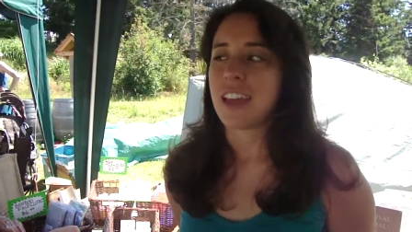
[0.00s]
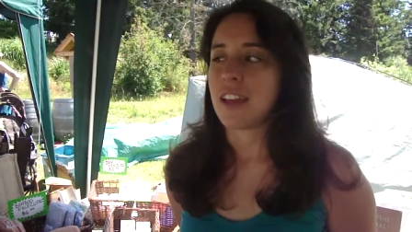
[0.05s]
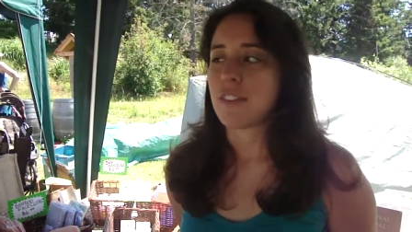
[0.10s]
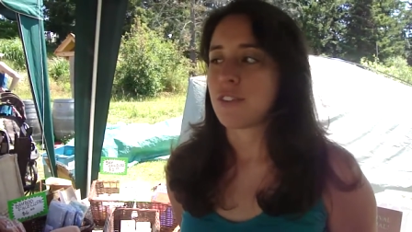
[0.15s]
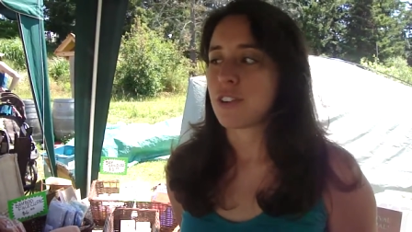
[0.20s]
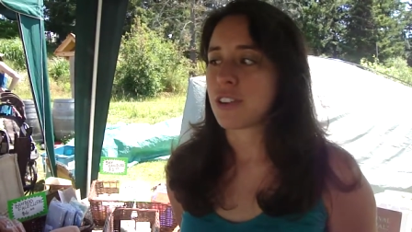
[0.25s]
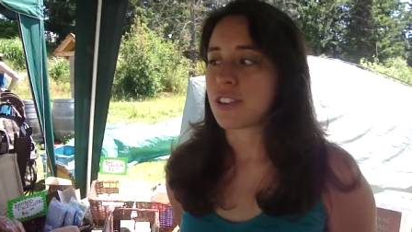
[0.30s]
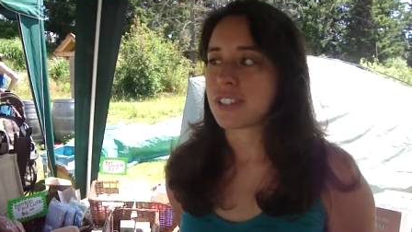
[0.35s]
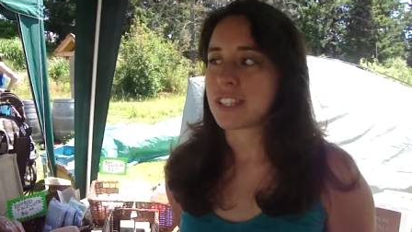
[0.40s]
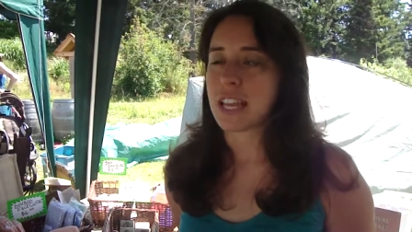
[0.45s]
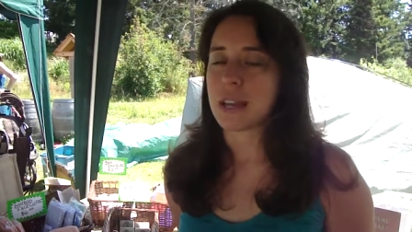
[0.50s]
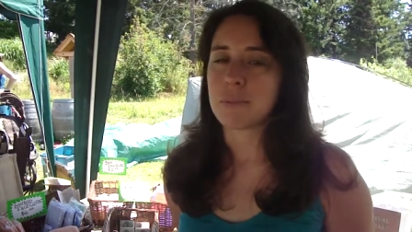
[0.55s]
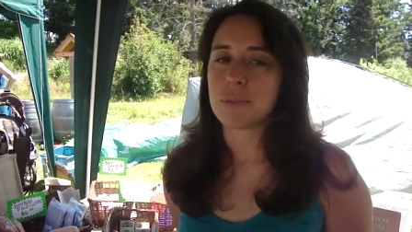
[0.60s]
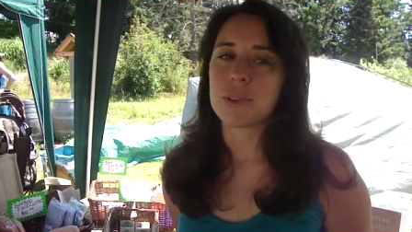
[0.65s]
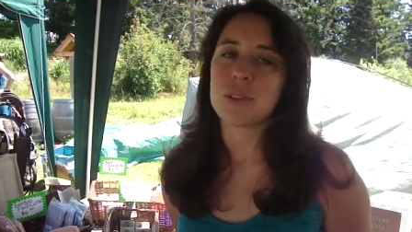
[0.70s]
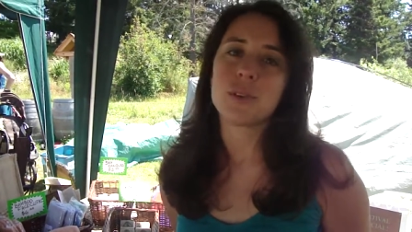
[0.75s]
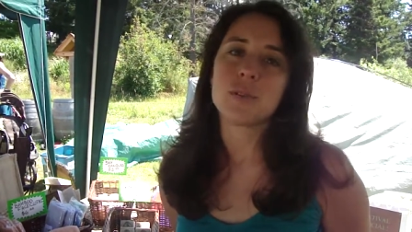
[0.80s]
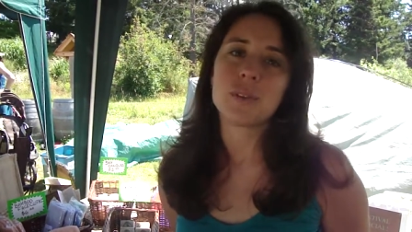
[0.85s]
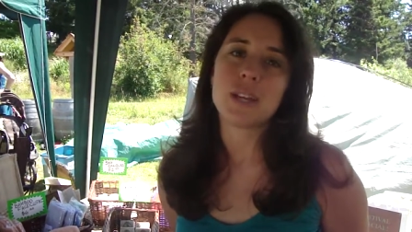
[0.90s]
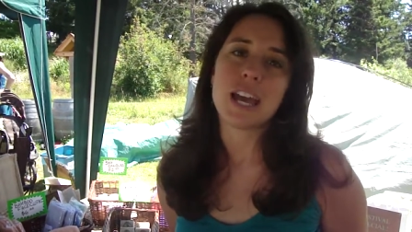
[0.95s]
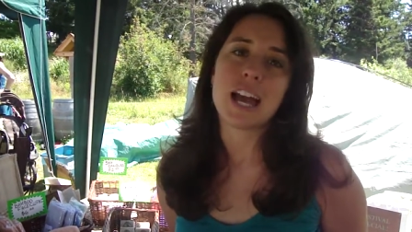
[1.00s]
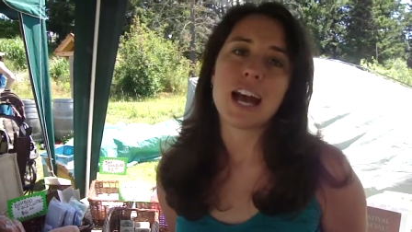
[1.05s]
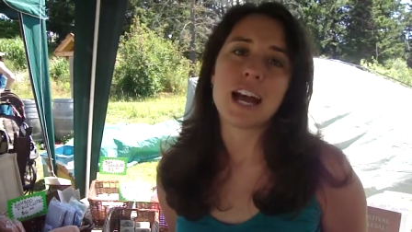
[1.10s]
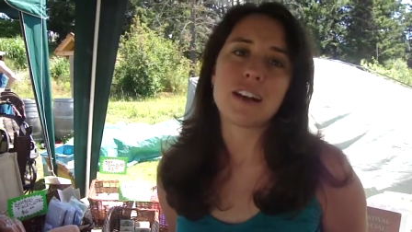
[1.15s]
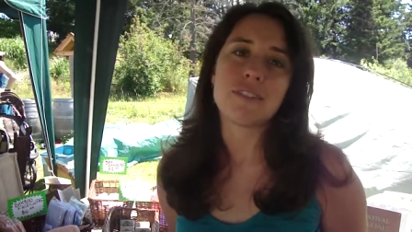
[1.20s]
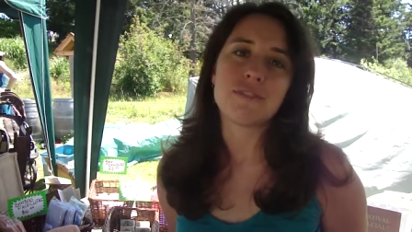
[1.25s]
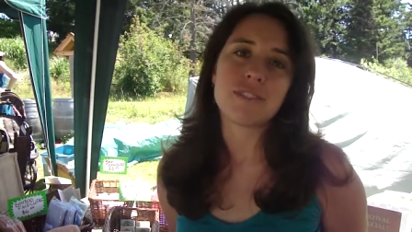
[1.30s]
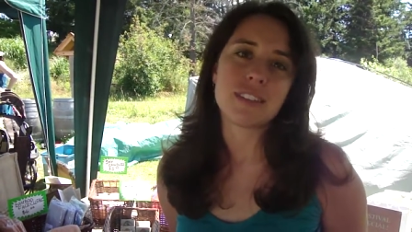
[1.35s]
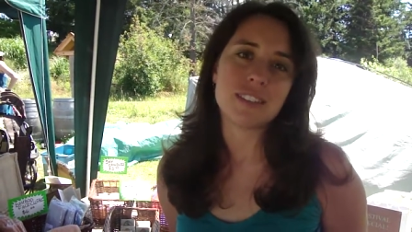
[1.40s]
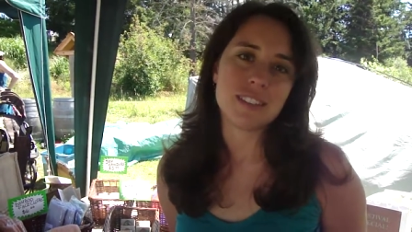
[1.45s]
For example, we
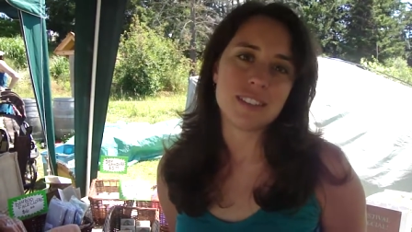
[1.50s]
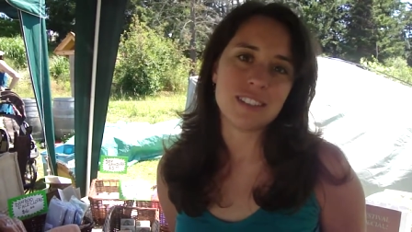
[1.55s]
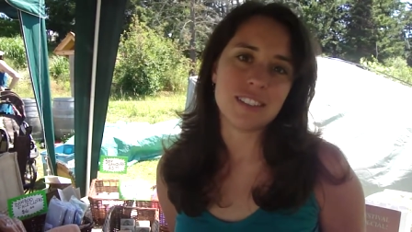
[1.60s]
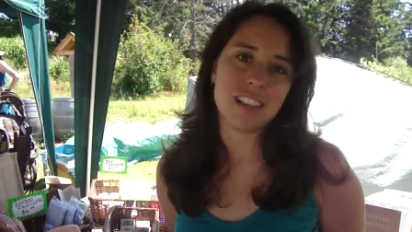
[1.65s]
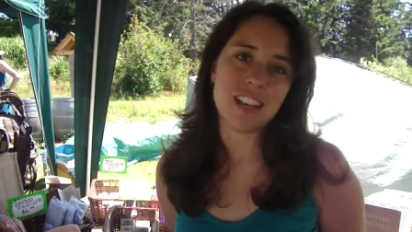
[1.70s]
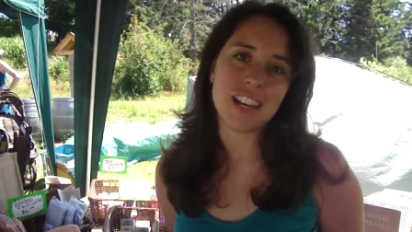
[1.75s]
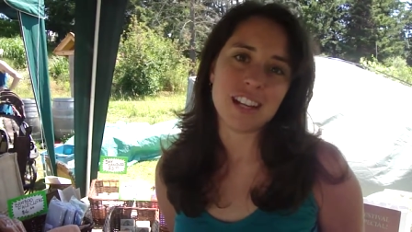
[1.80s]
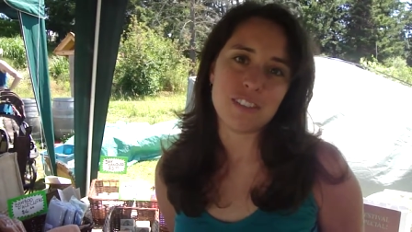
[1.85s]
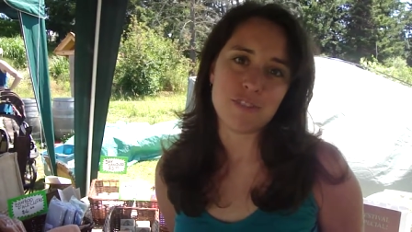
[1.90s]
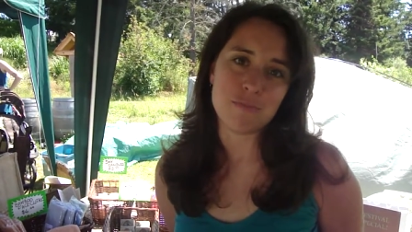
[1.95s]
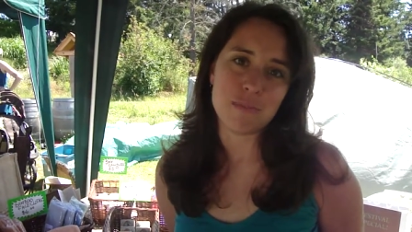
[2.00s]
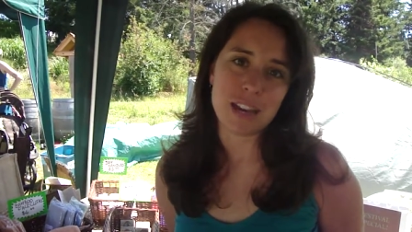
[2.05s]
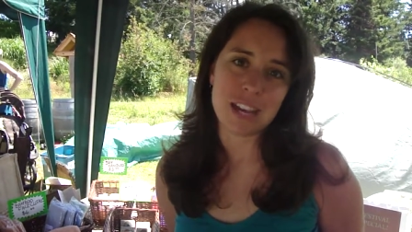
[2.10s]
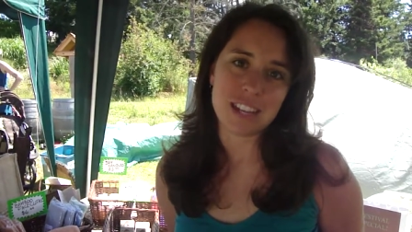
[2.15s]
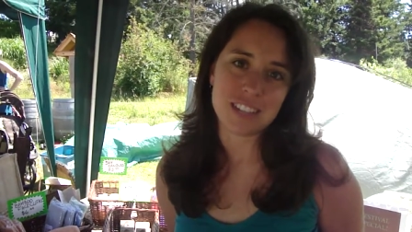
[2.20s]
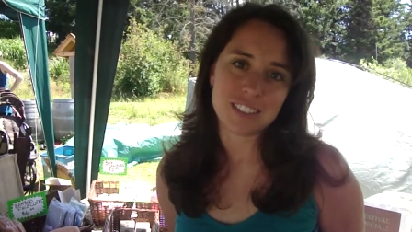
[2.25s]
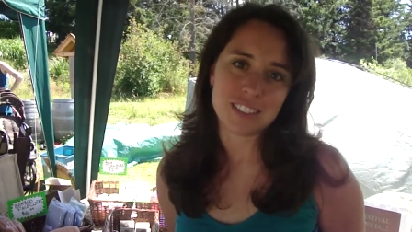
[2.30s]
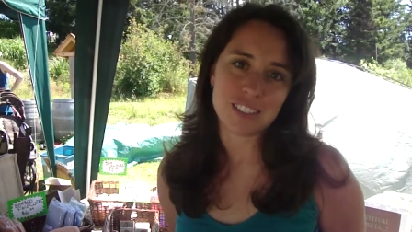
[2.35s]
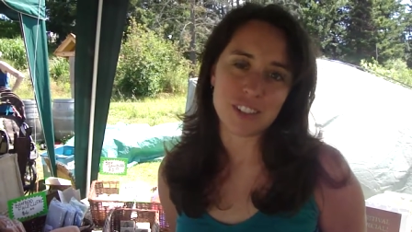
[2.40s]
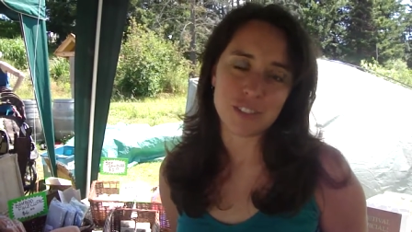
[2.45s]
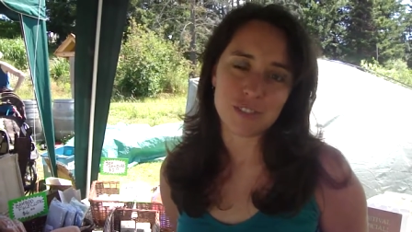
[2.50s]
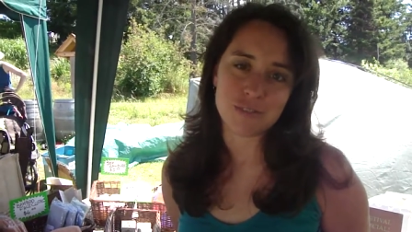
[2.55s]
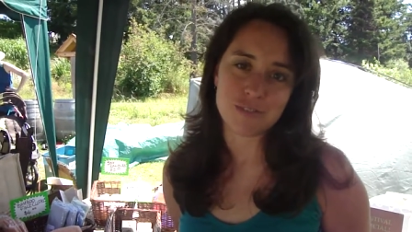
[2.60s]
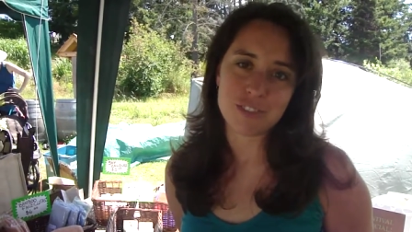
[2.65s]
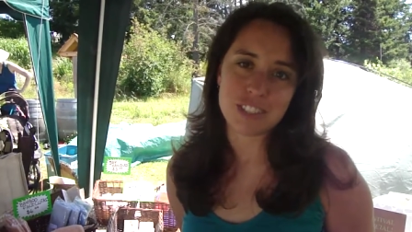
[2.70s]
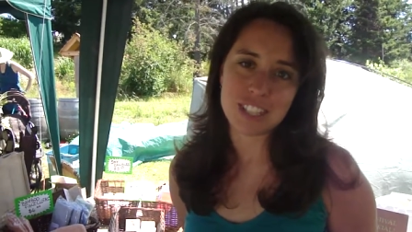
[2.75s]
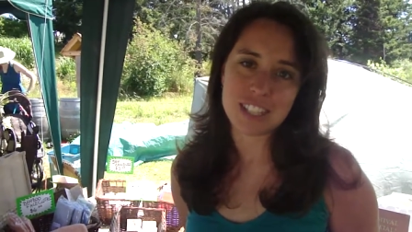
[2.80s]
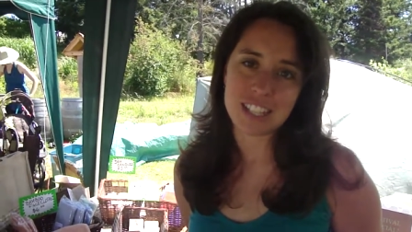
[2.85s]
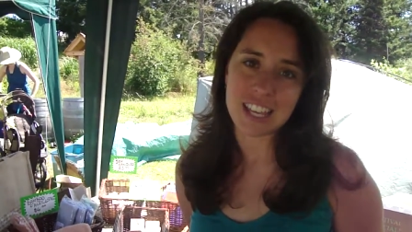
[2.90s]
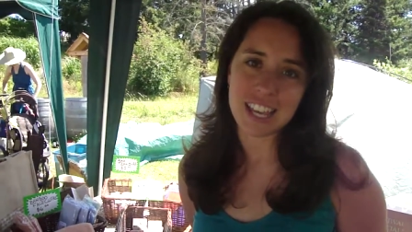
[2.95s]
have this line of bags called
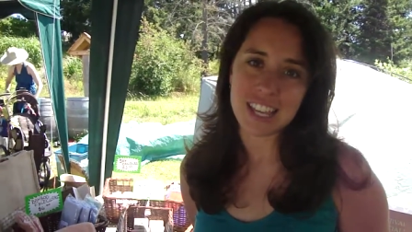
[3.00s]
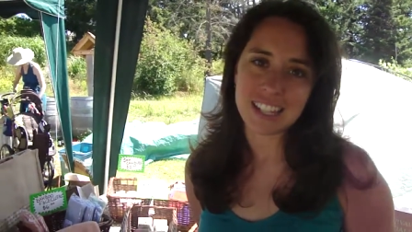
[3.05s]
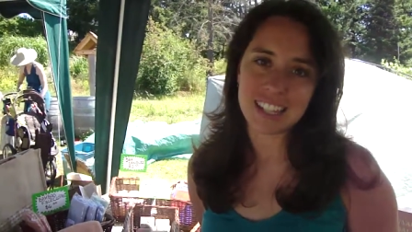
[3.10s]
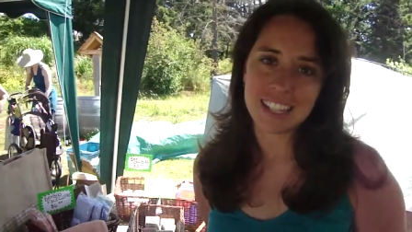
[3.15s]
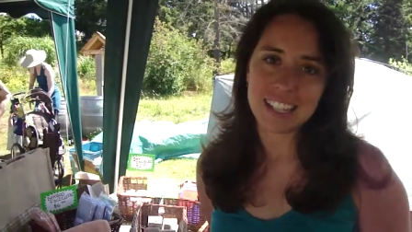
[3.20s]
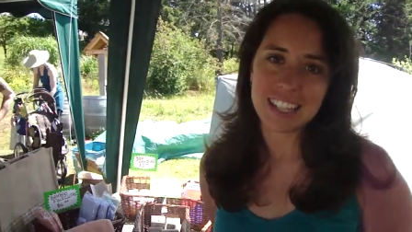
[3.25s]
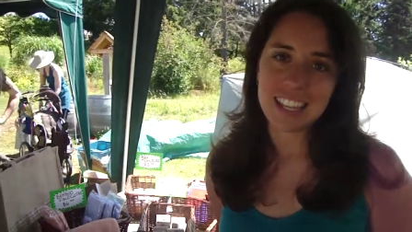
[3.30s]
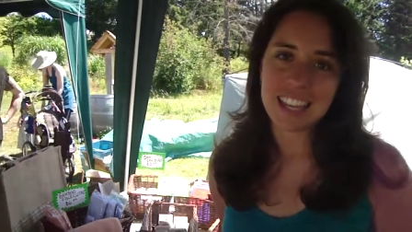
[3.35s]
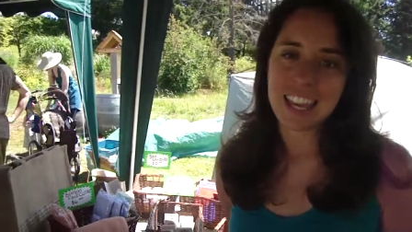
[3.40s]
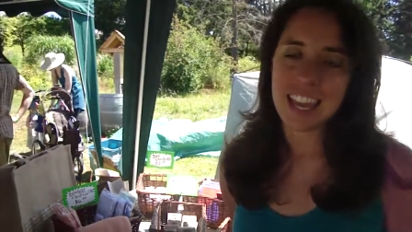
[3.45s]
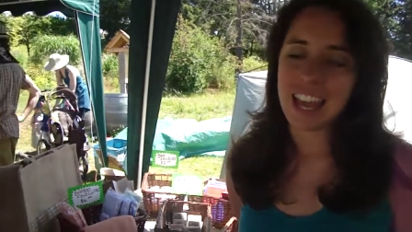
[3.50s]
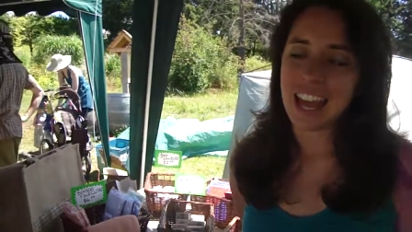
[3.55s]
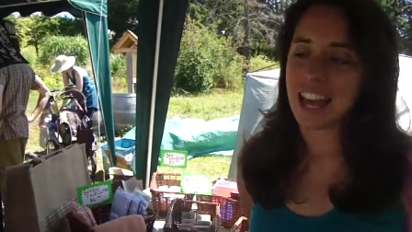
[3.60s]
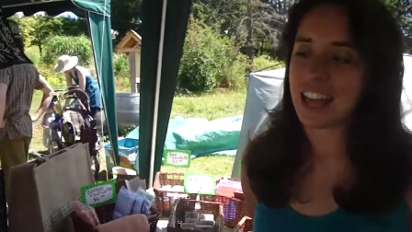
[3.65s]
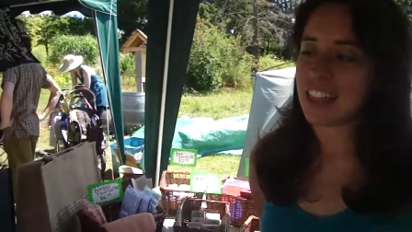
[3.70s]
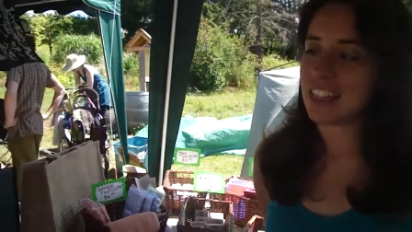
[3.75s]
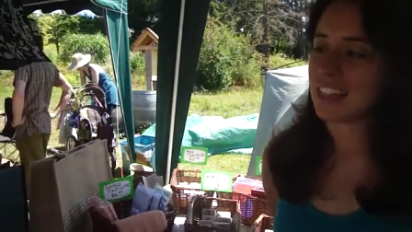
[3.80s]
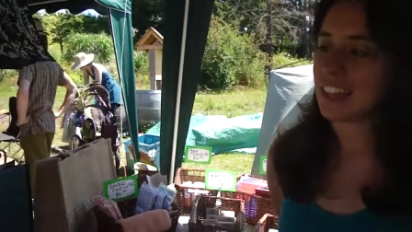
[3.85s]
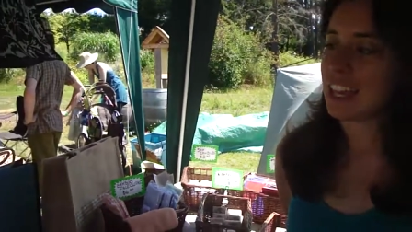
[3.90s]
Freeset, and